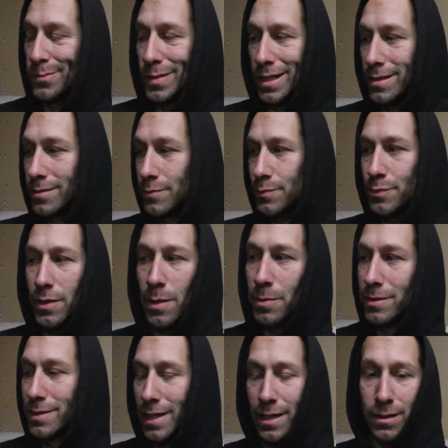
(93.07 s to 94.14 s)
It
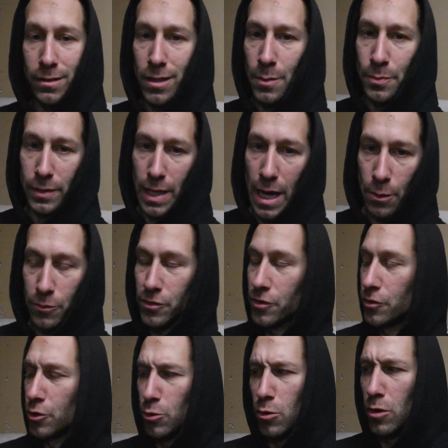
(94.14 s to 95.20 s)
probably take a couple hours
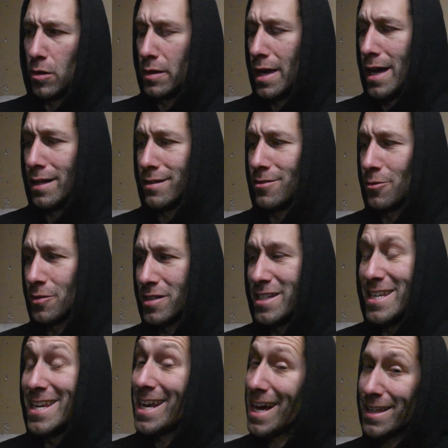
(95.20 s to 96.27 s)
to do all that, so it's
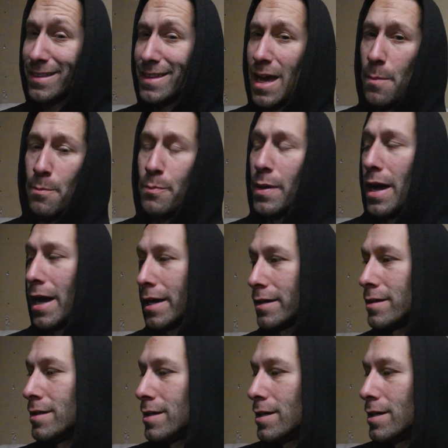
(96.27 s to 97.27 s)
not that bad,